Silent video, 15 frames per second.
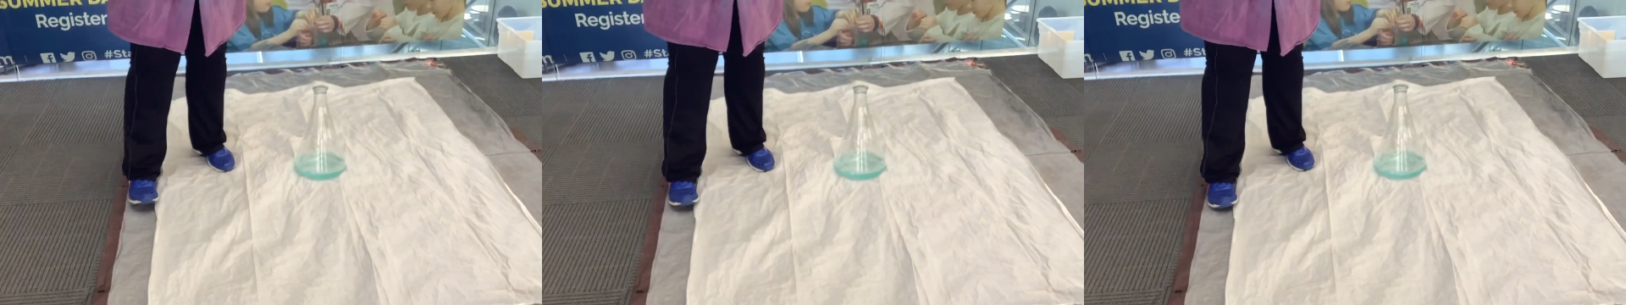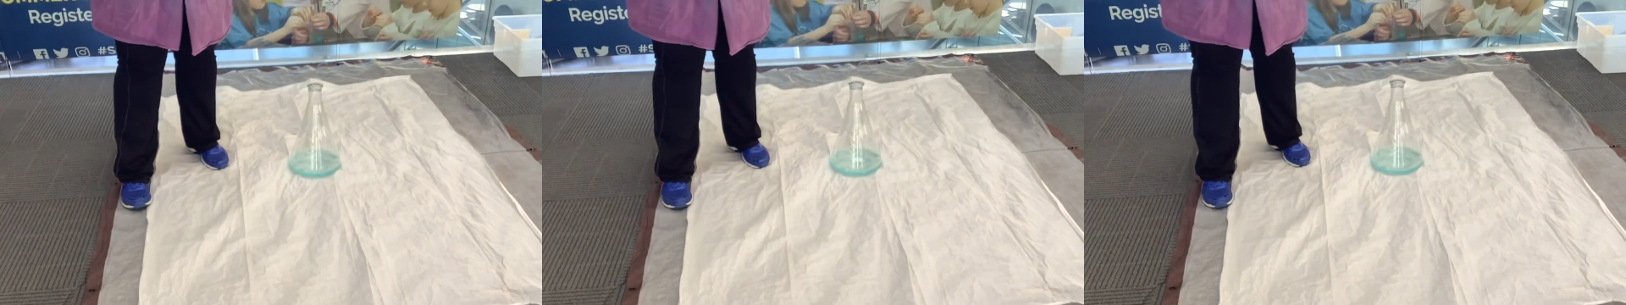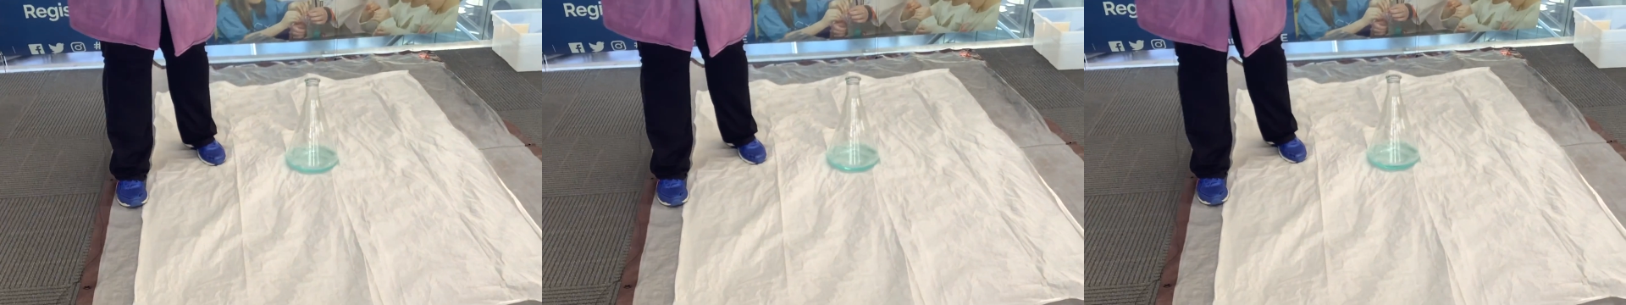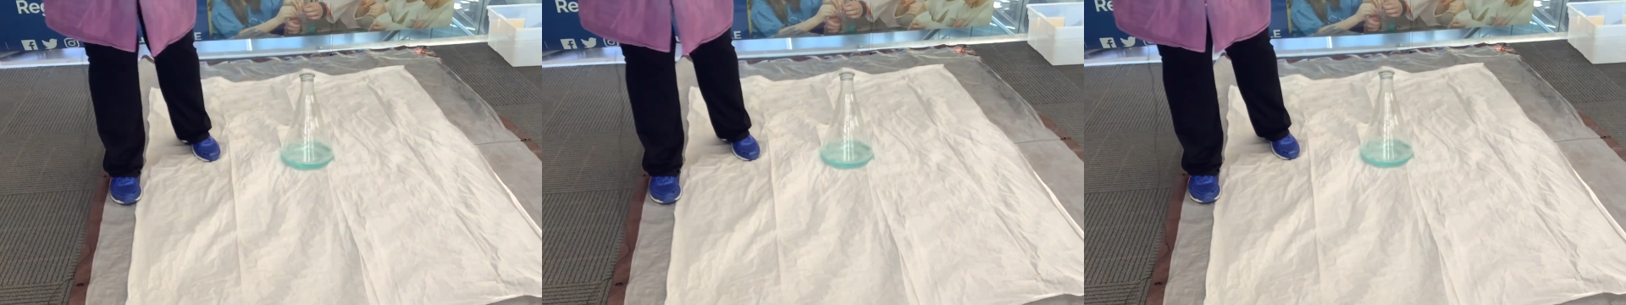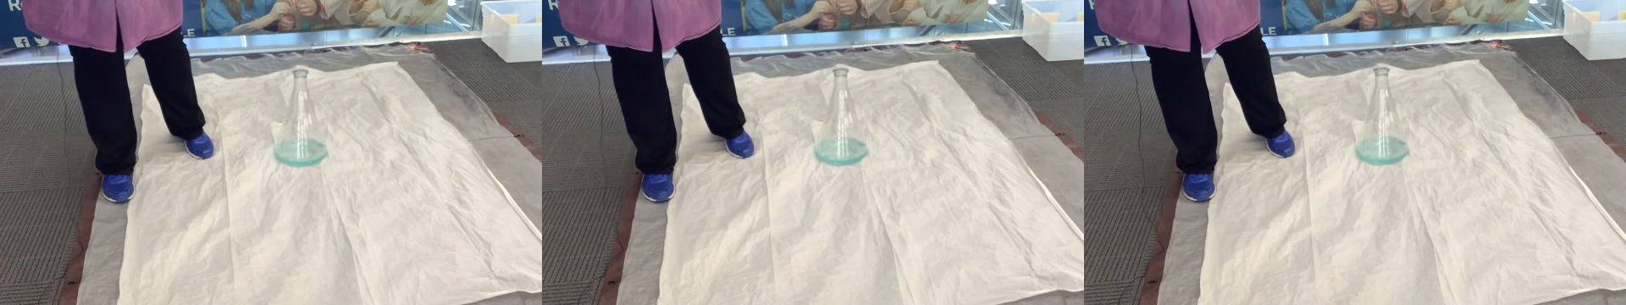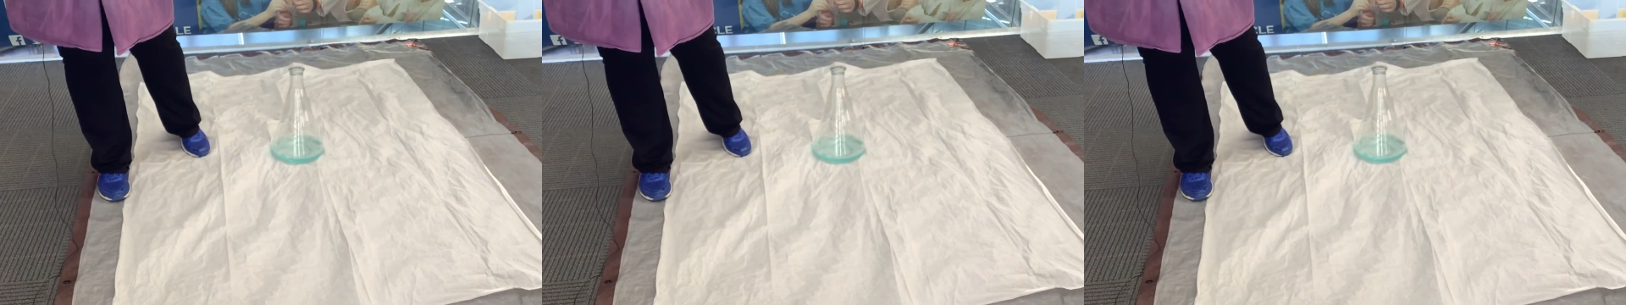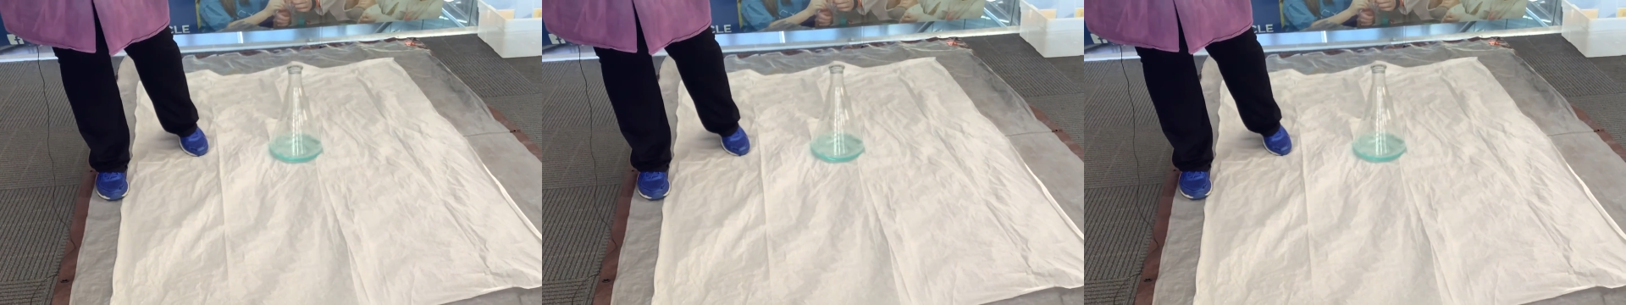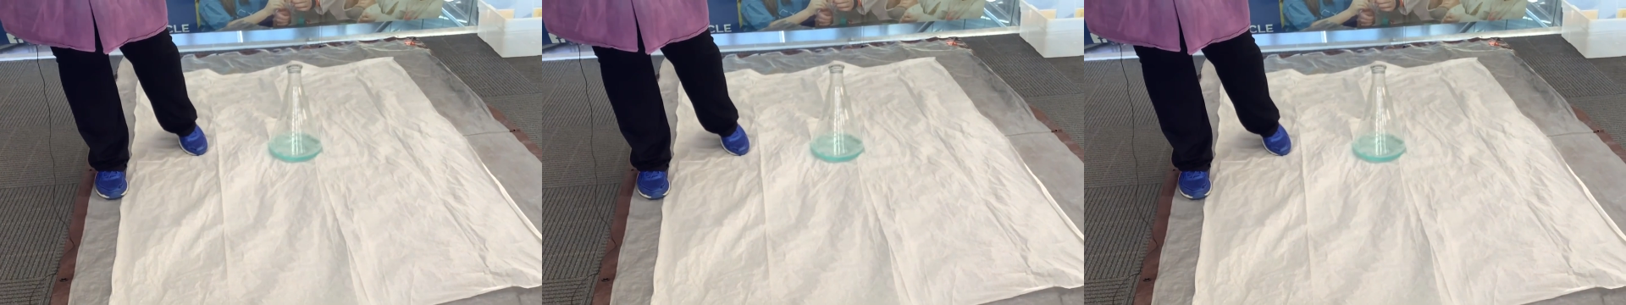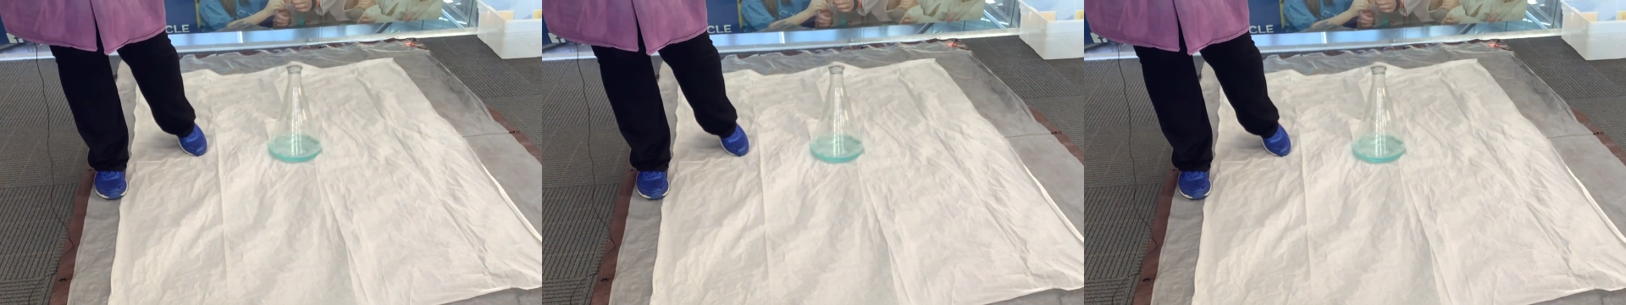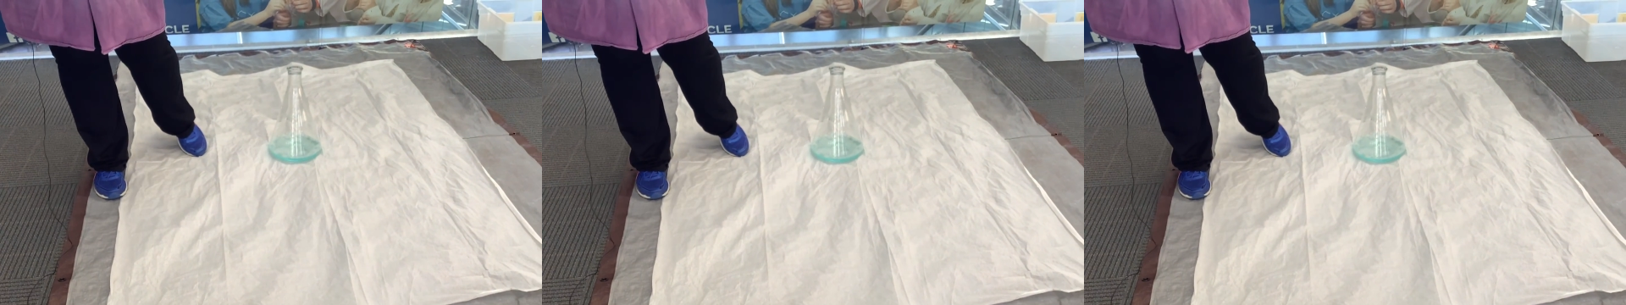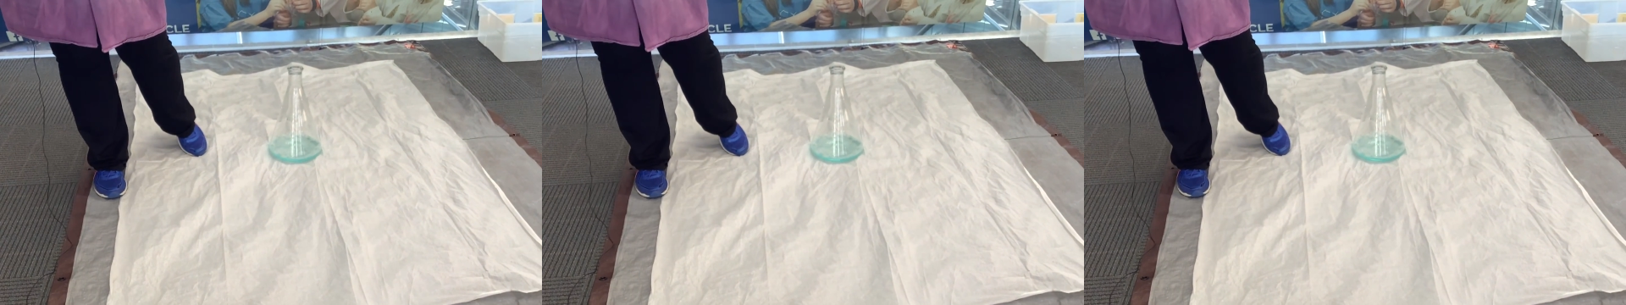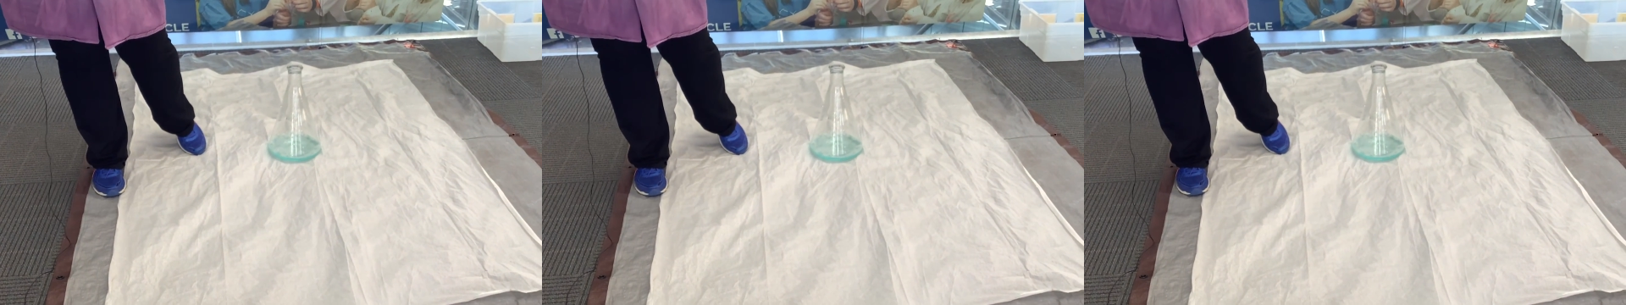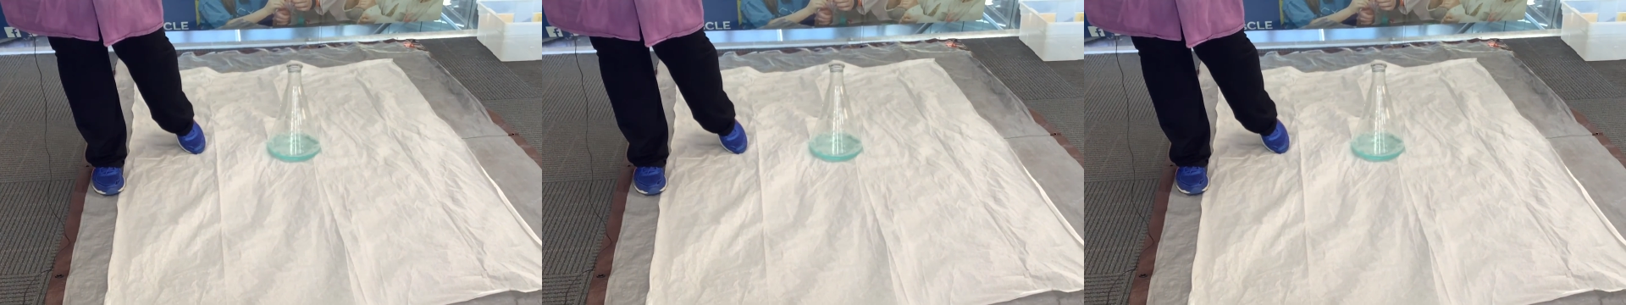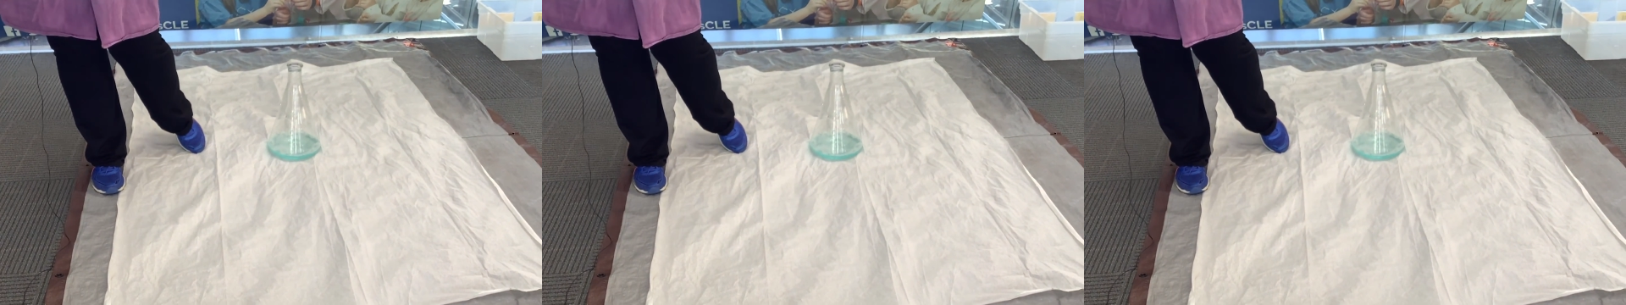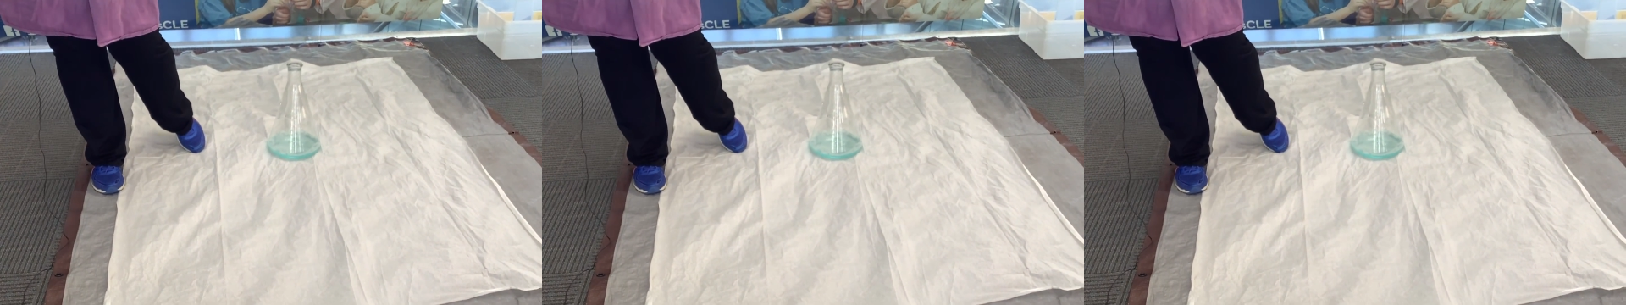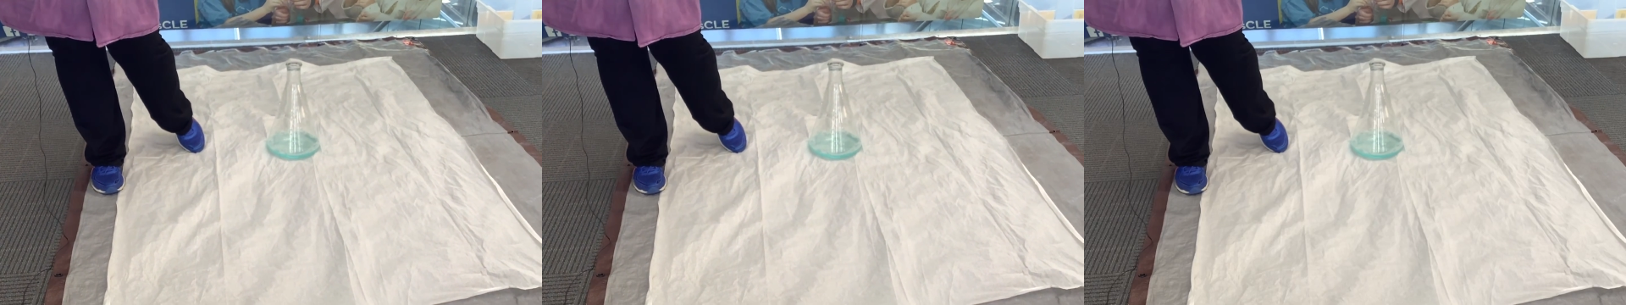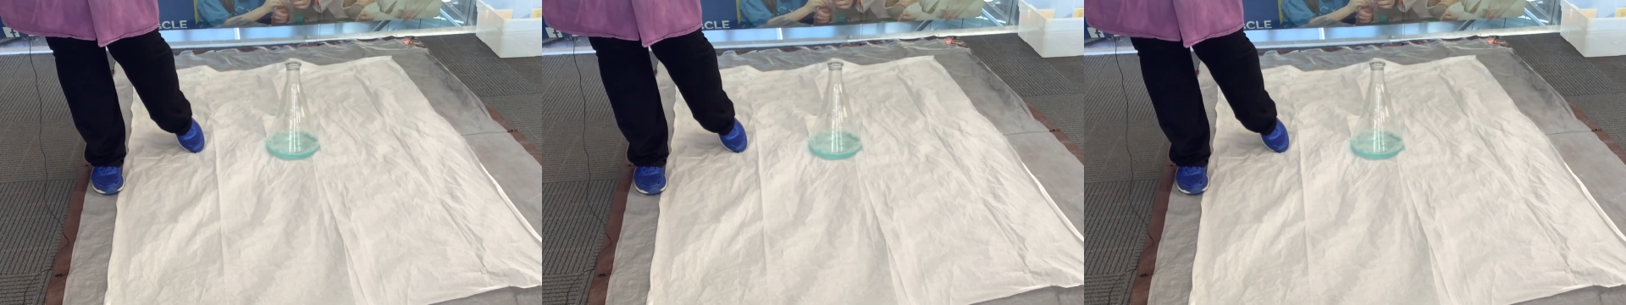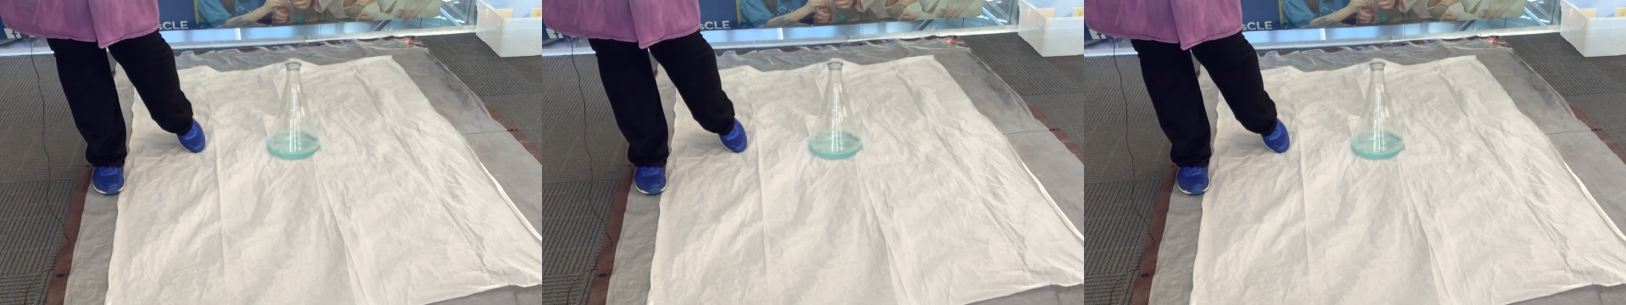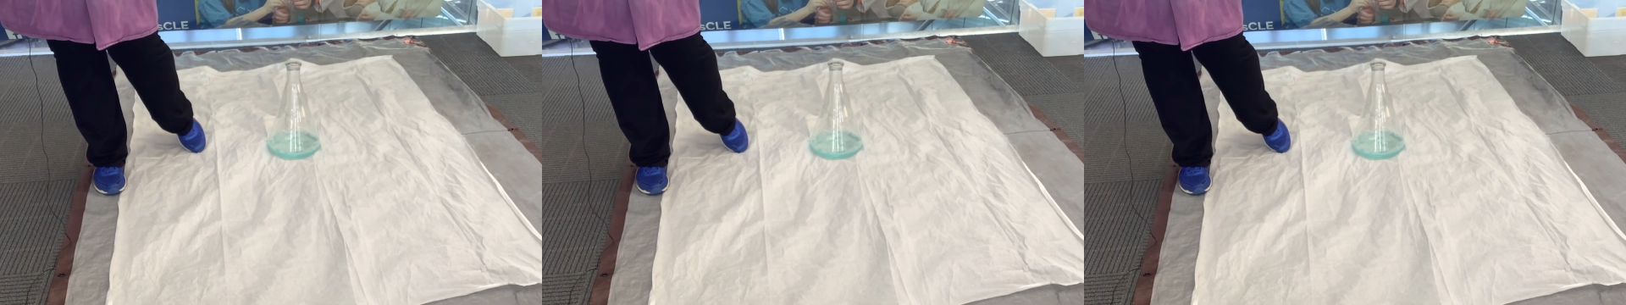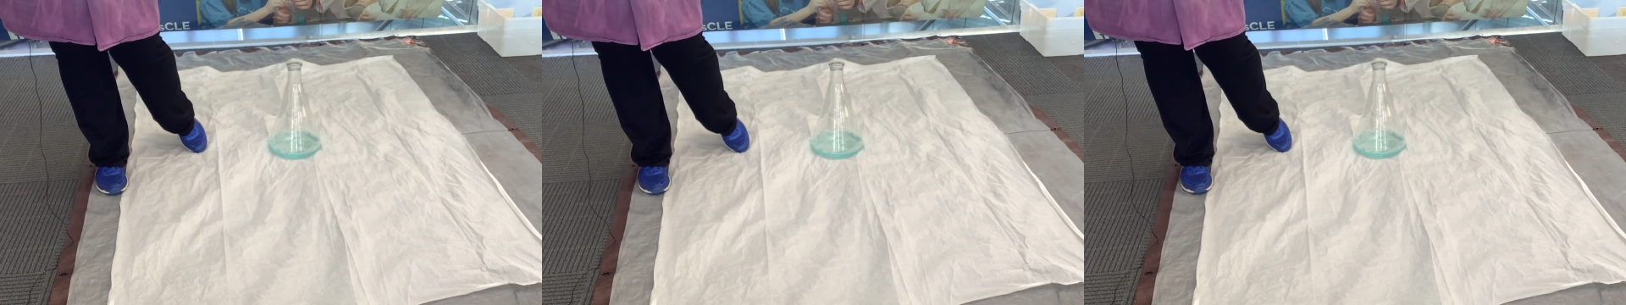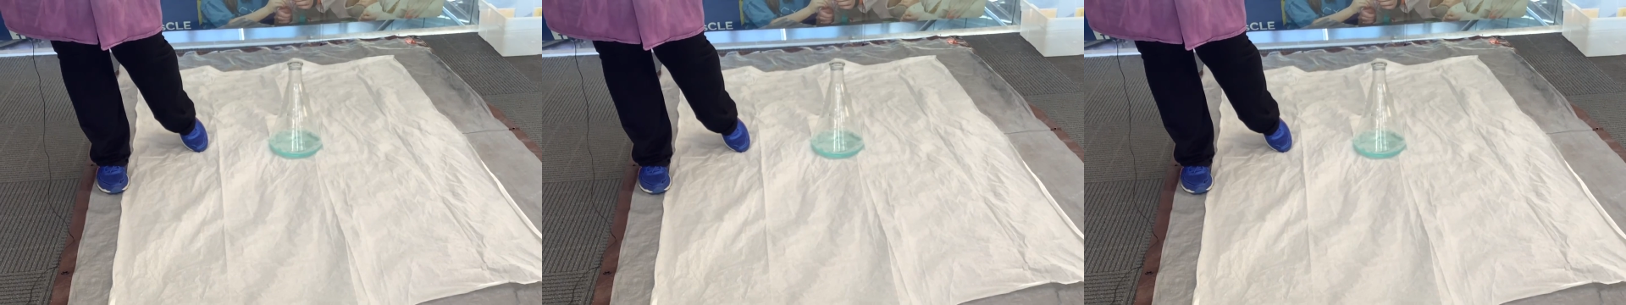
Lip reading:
No face is visible, so there are no lips to read.